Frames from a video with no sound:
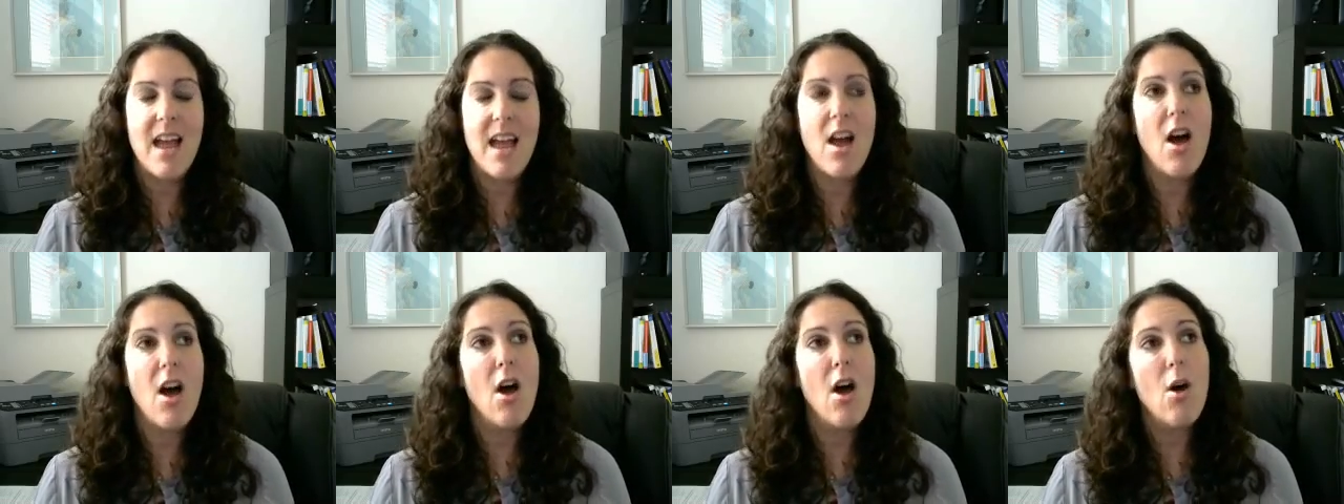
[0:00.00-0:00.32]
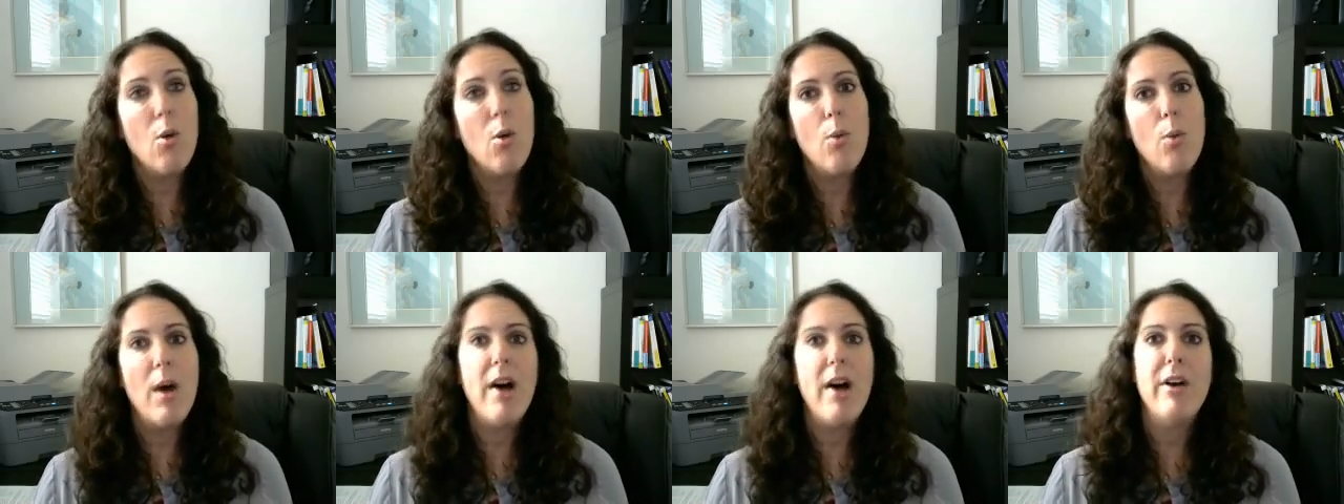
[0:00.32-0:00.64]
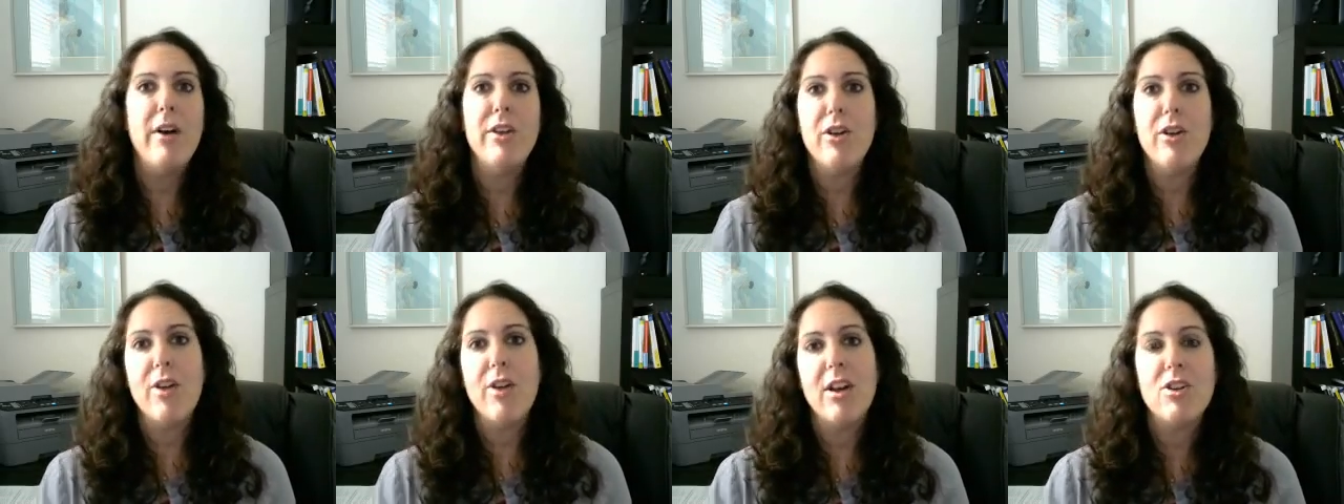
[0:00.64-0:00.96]
oh, well,
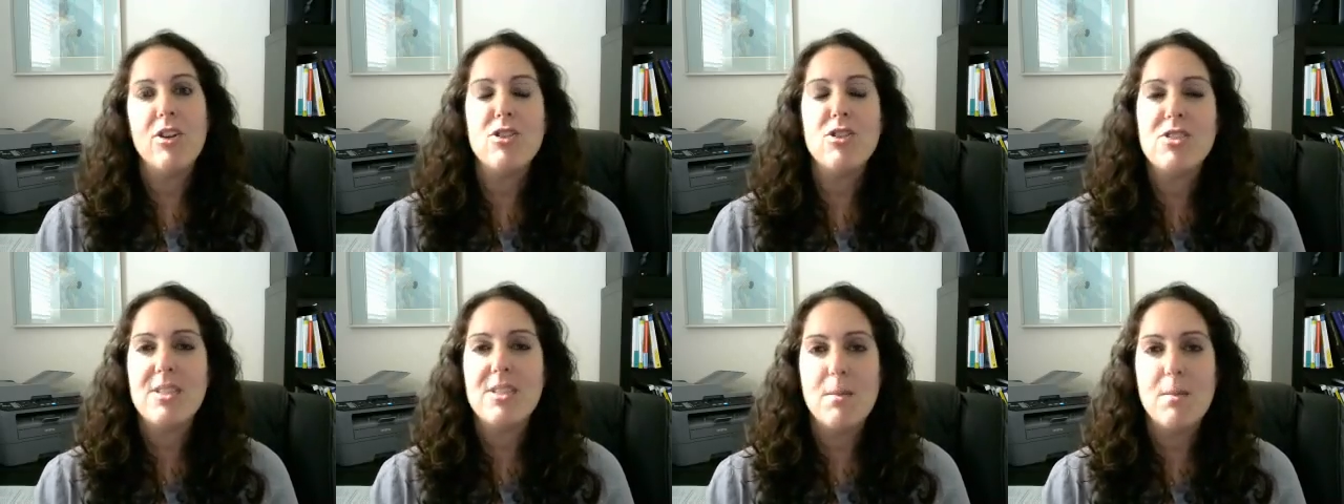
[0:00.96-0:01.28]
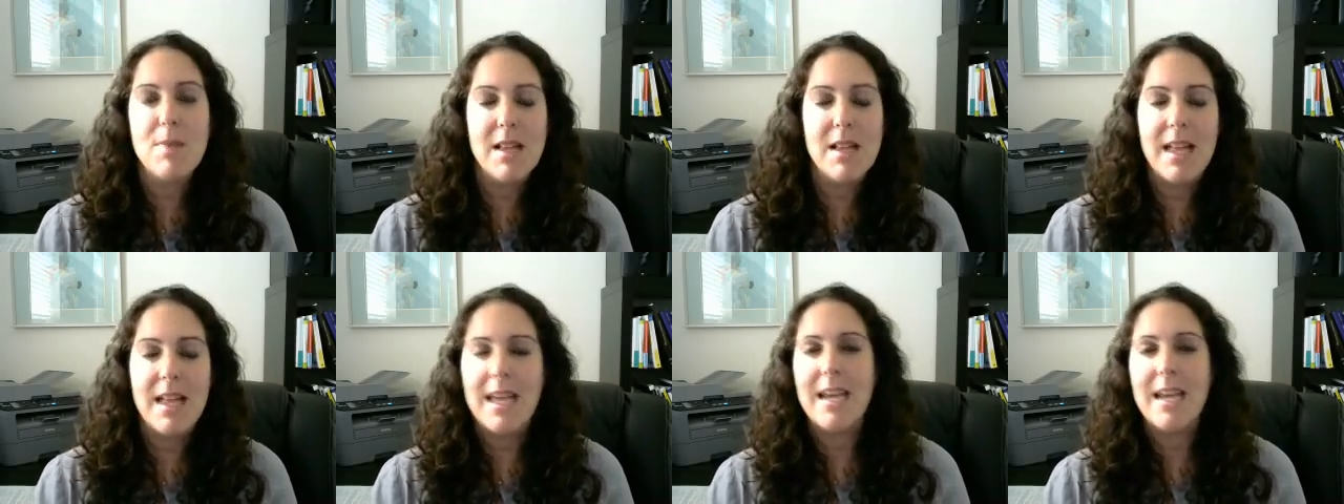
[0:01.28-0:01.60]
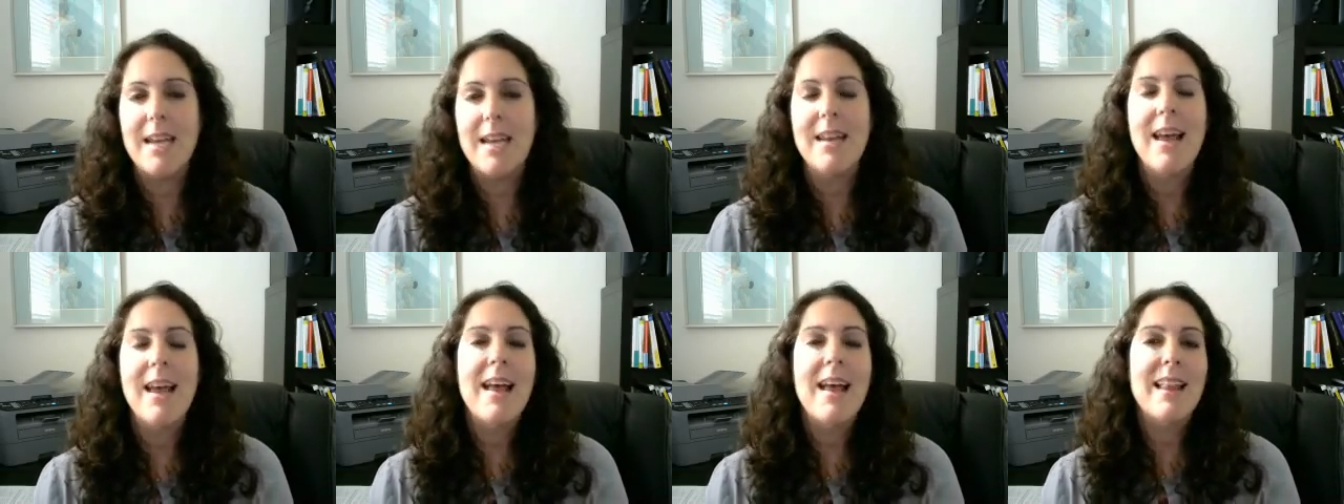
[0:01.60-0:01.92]
you're understimulated,
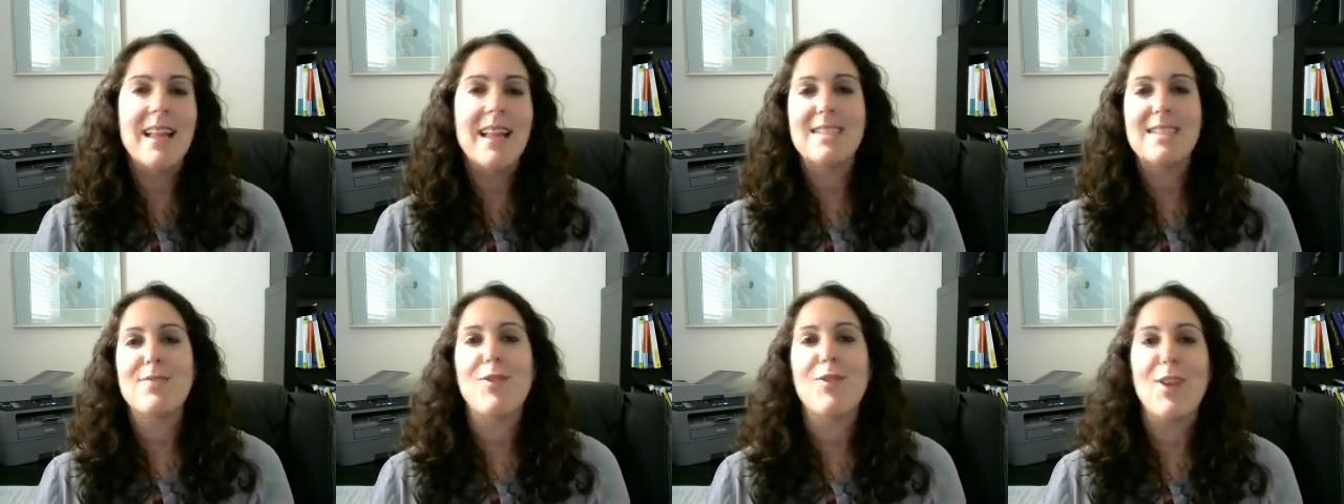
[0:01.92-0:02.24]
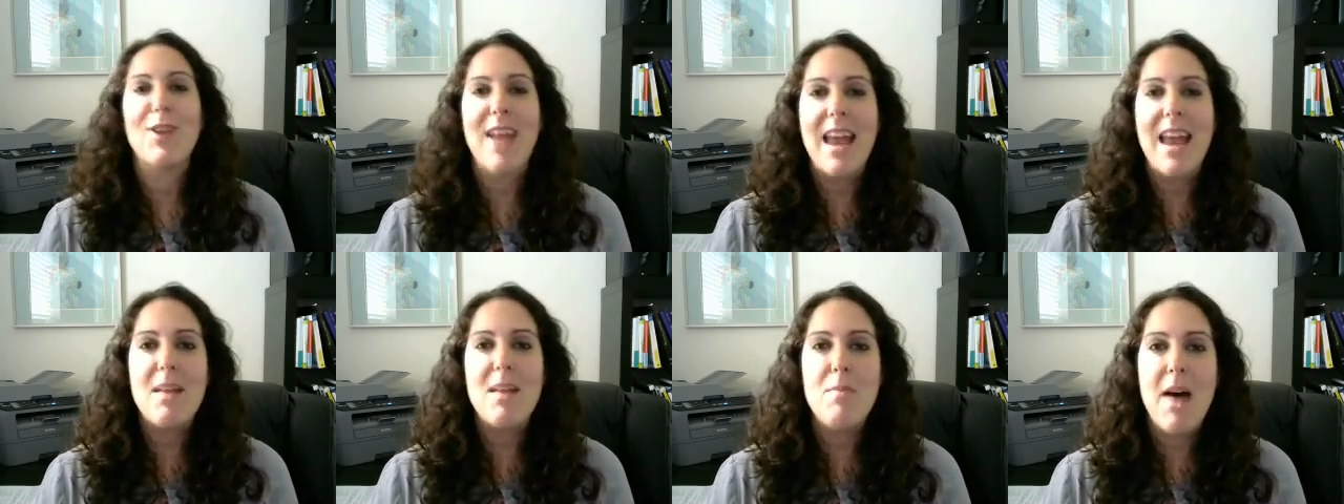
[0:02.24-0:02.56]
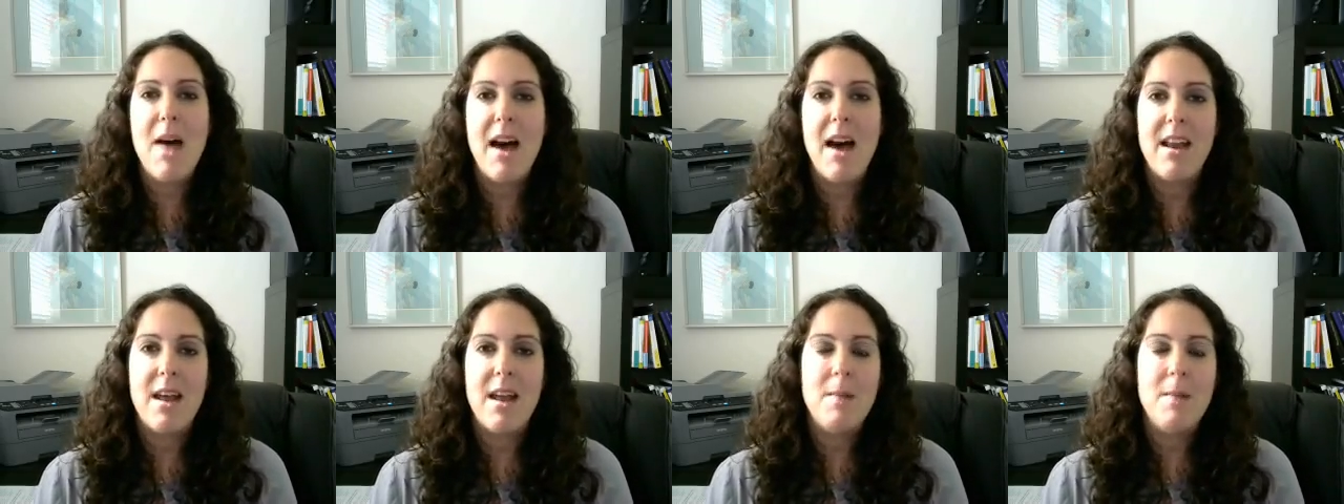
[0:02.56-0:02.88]
let's forget
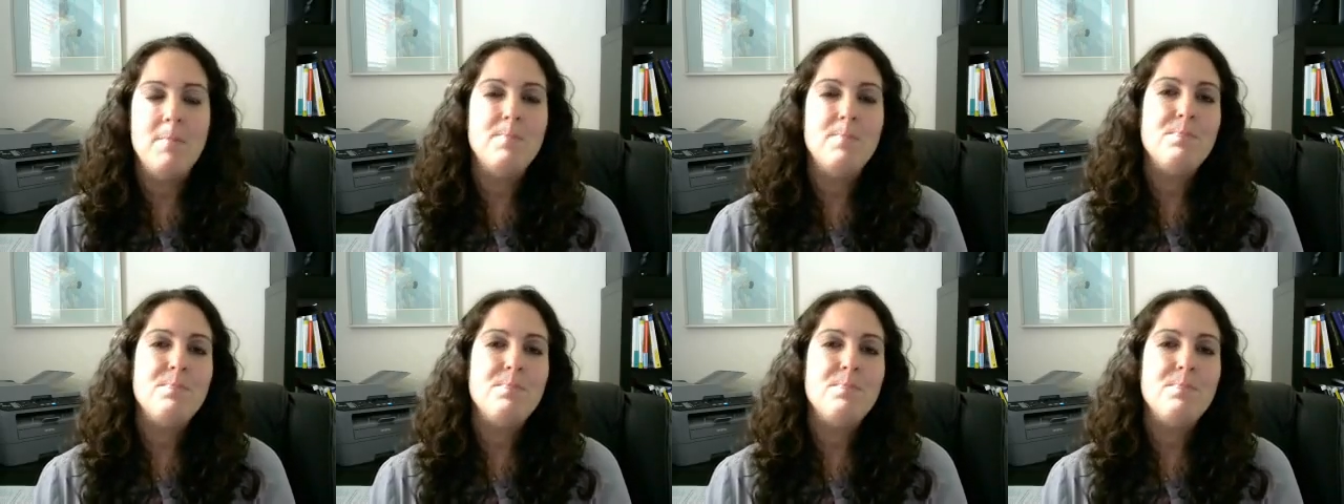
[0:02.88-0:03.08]
about it.